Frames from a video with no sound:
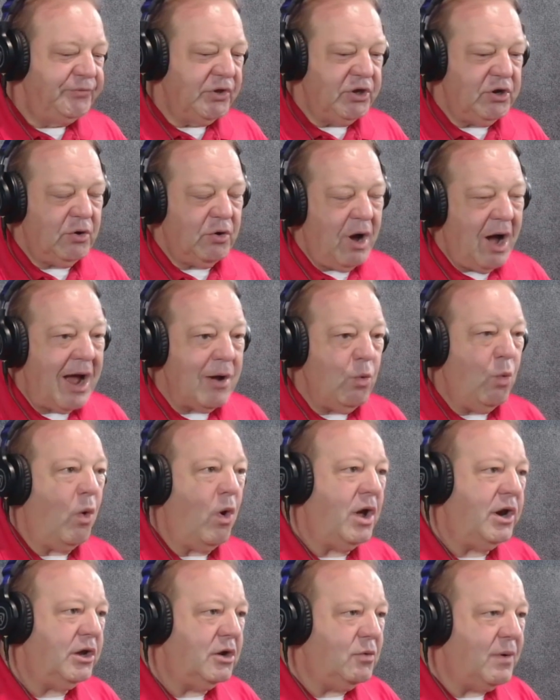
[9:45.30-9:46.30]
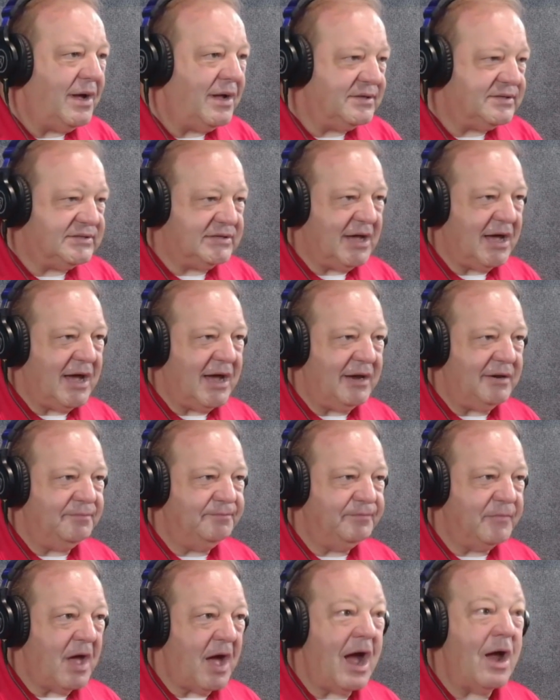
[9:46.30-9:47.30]
I want to go outside.
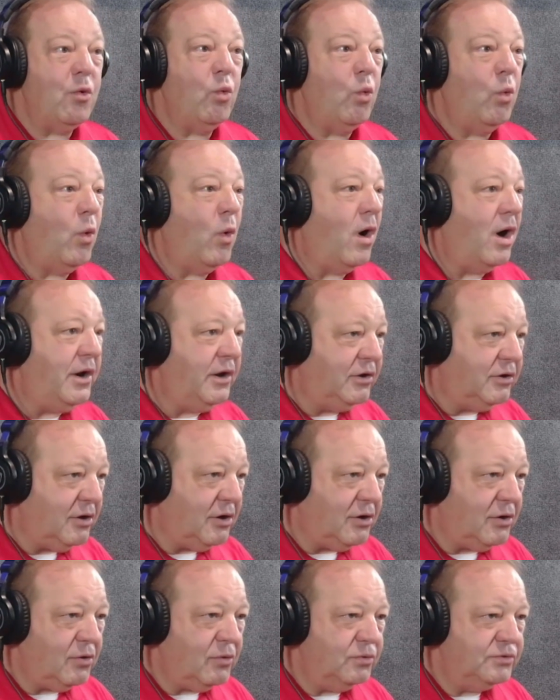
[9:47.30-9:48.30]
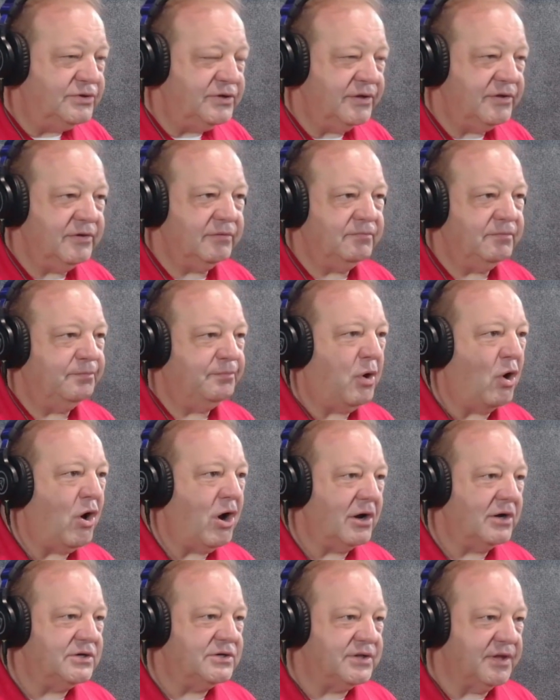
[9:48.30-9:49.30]
I want to go to the
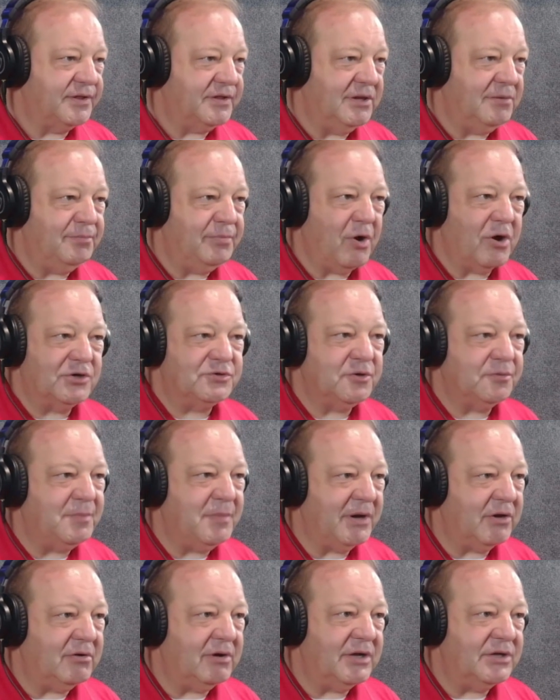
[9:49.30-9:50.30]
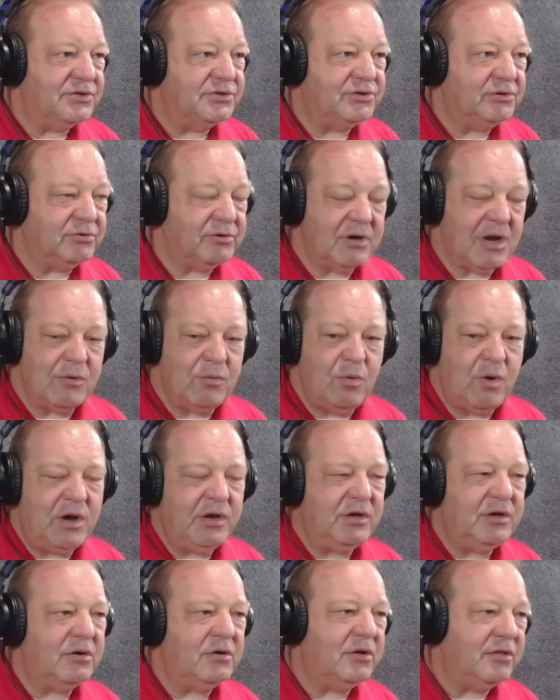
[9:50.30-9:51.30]
parks, the theme parks with my grandchildren. I want to
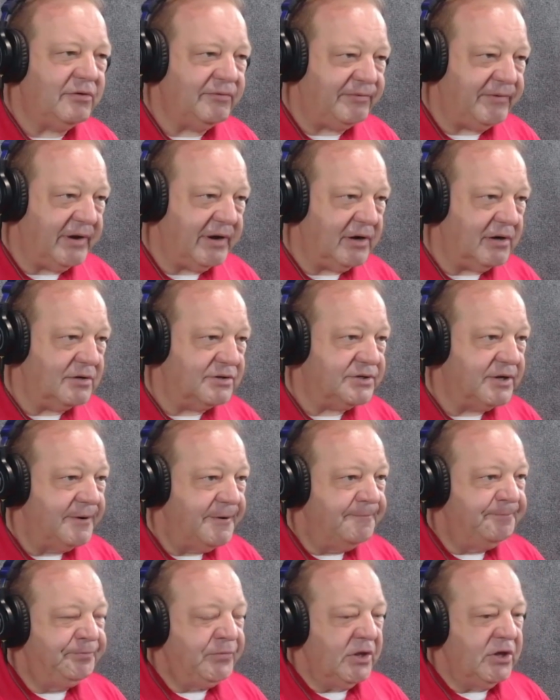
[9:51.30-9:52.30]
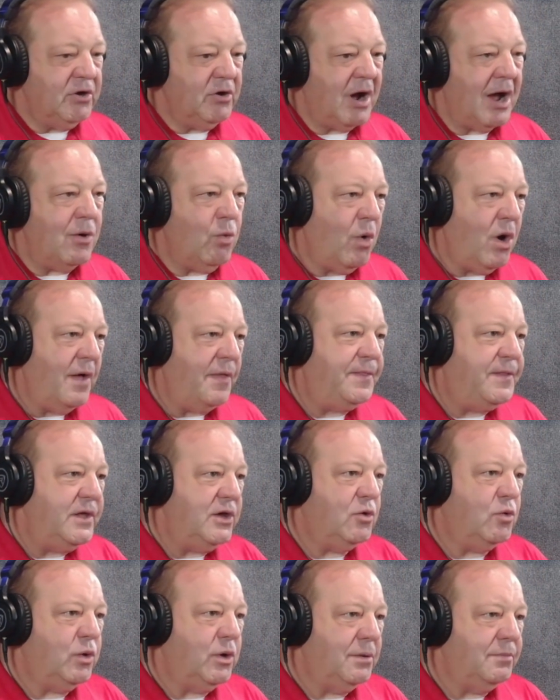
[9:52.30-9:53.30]
go to the fairs. I want the
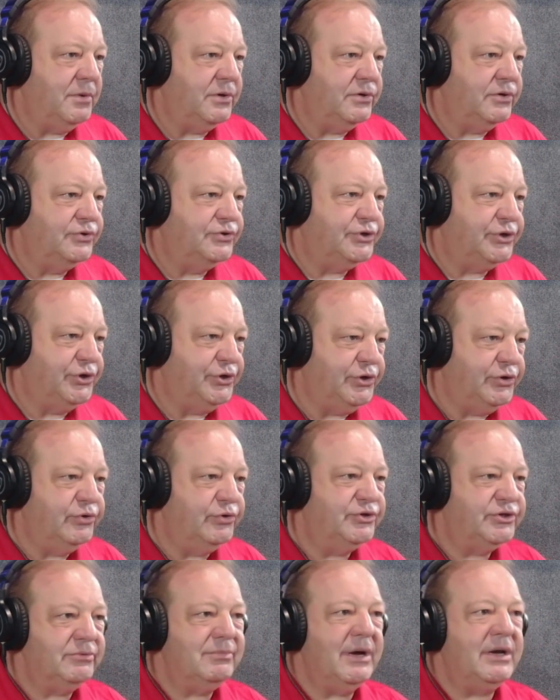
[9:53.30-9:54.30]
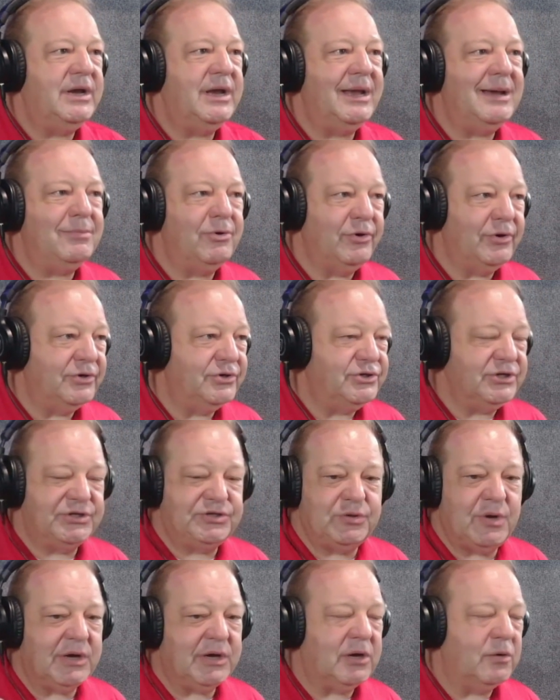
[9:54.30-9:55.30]
equipment to use in my neighborhood just
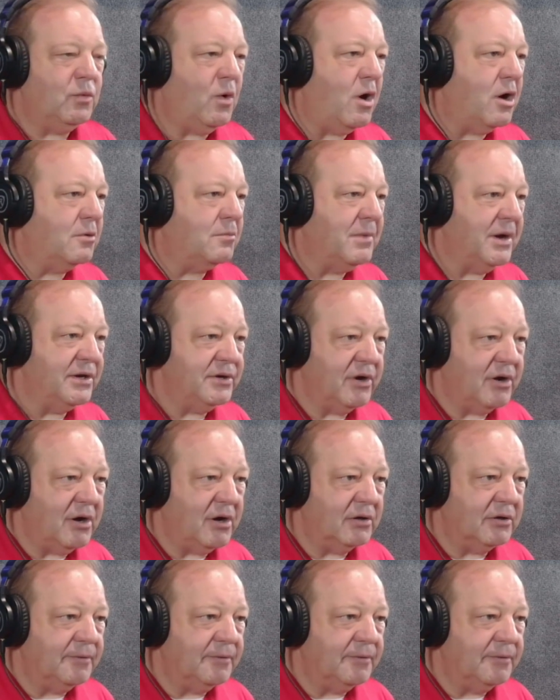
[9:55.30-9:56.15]
so I can walk my dog.